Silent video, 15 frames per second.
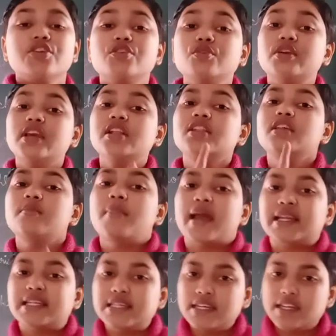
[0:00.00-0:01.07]
to kill the
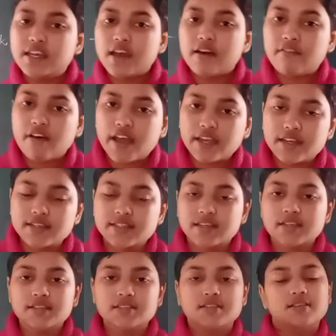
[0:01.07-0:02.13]
bacteria, viruses,